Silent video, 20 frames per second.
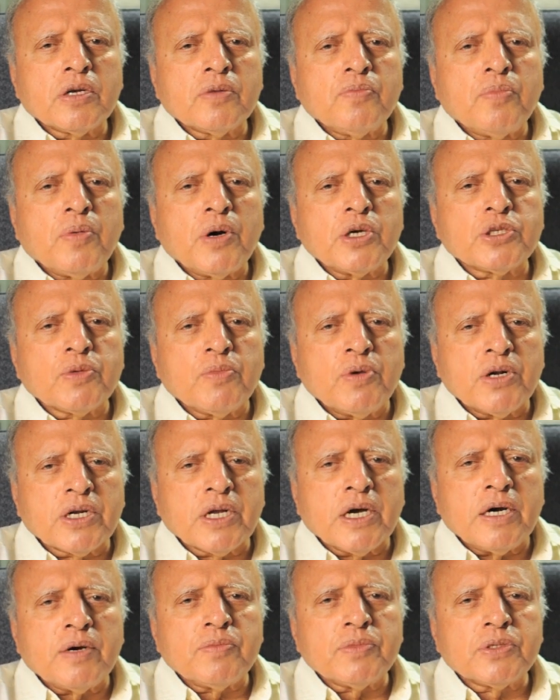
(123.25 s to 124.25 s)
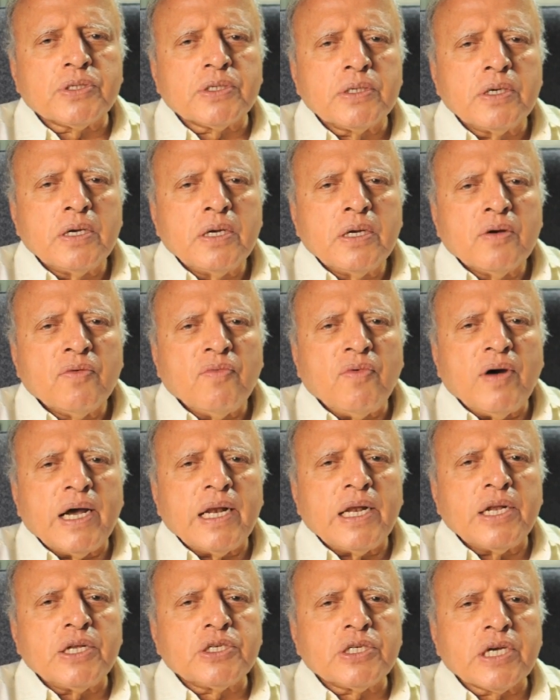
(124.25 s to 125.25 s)
possible terms
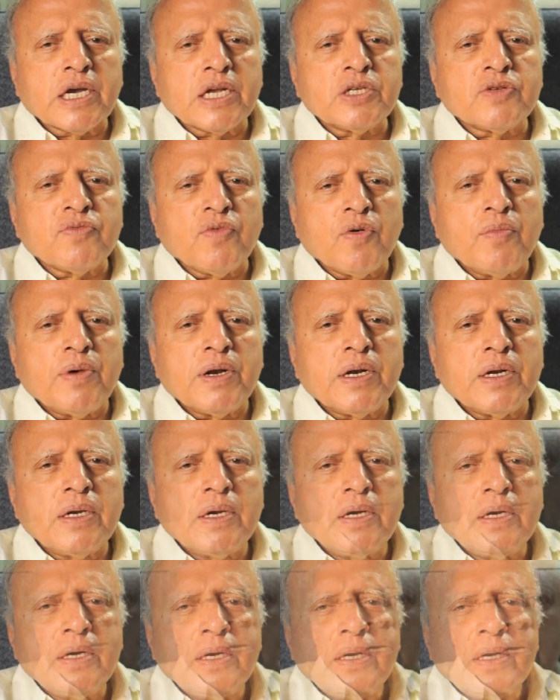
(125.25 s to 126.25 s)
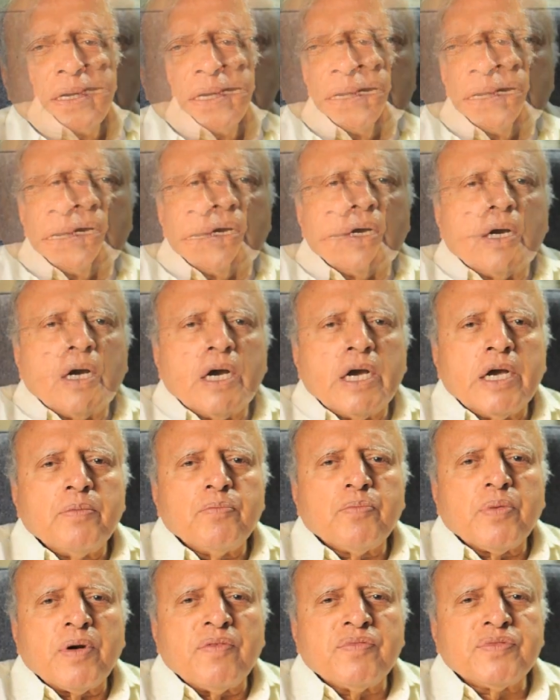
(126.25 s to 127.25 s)
violence against women. I
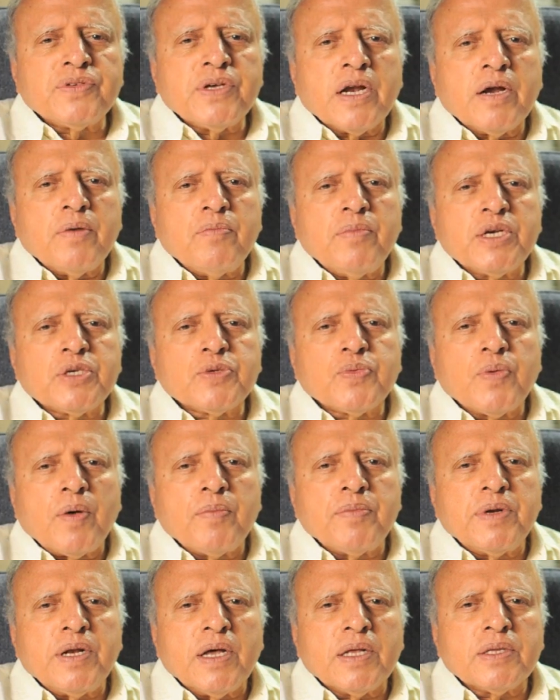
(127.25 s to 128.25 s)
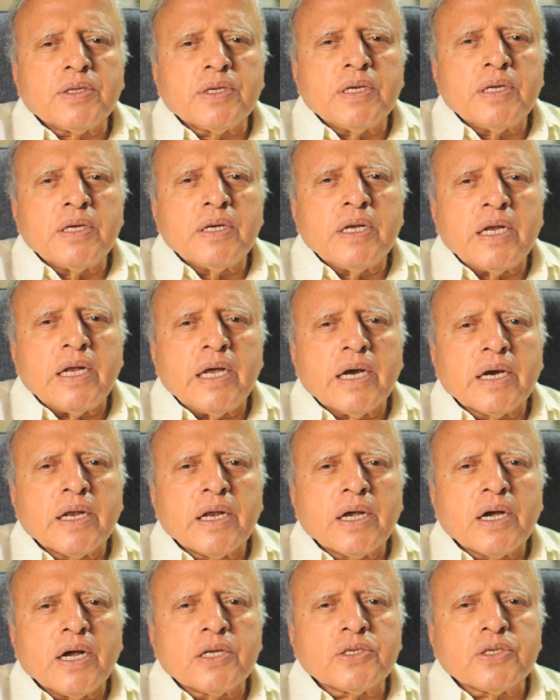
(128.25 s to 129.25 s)
am Professor M.S. Swaminathan, an
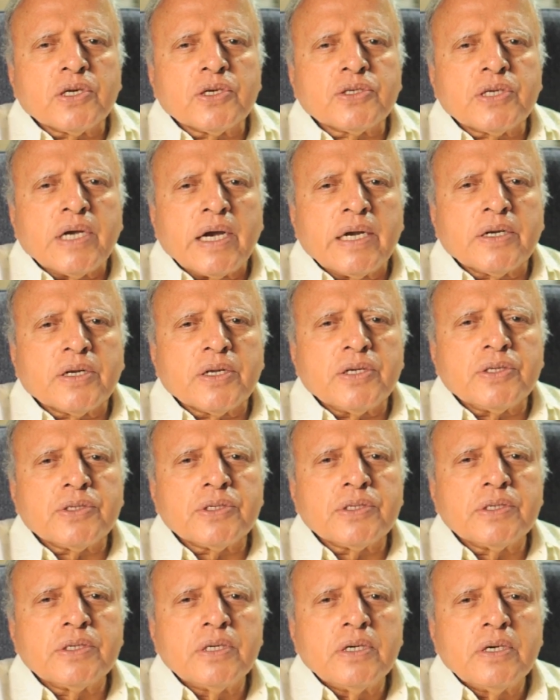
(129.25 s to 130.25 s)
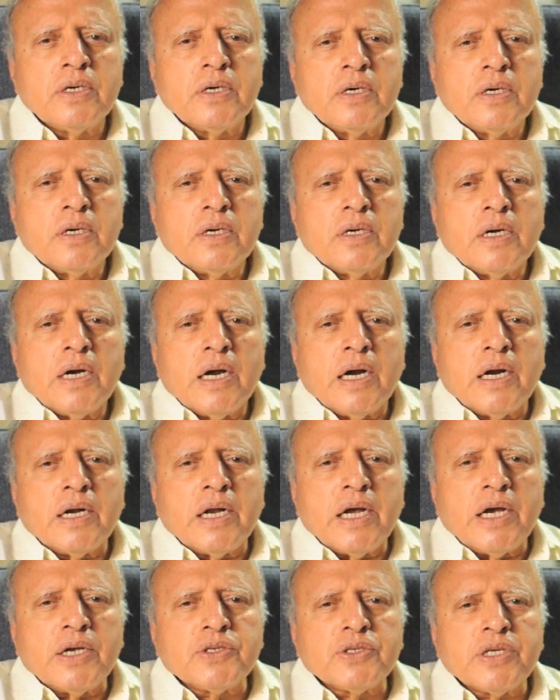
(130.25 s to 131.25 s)
agricultural scientist,
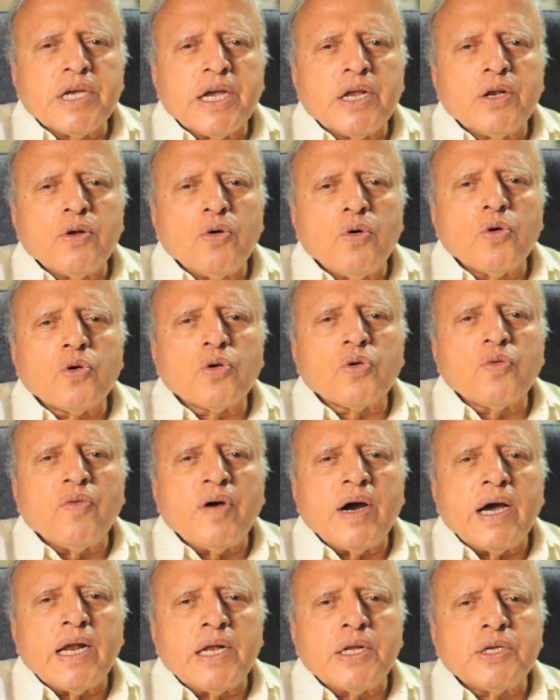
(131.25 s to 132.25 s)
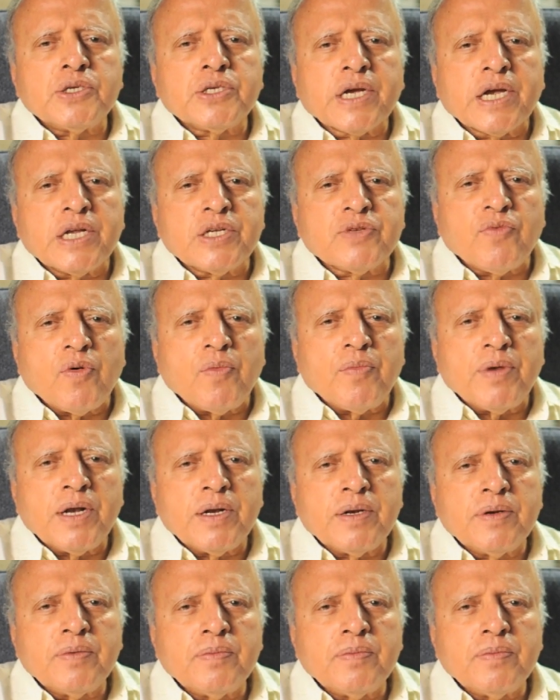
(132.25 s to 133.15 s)
and I say no to violence against women.